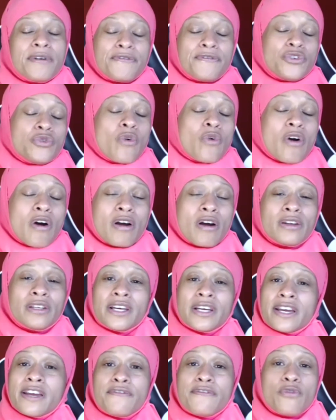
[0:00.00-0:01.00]
if you are
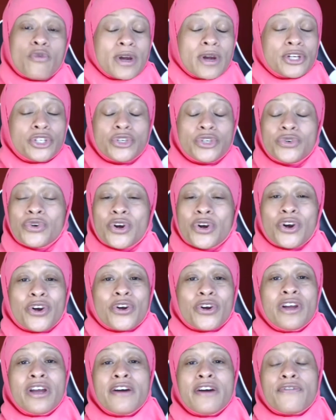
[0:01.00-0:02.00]
looking for a
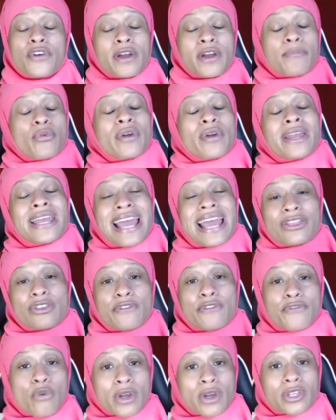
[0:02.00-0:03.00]
tutor for your pre K
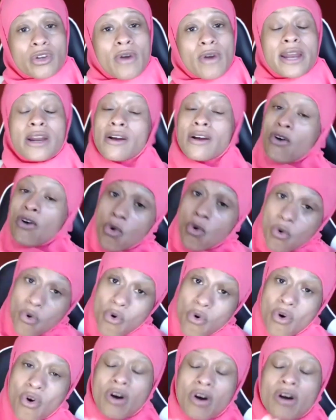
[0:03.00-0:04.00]
through fourth grader
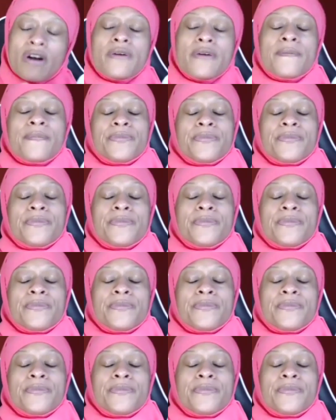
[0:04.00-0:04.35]
or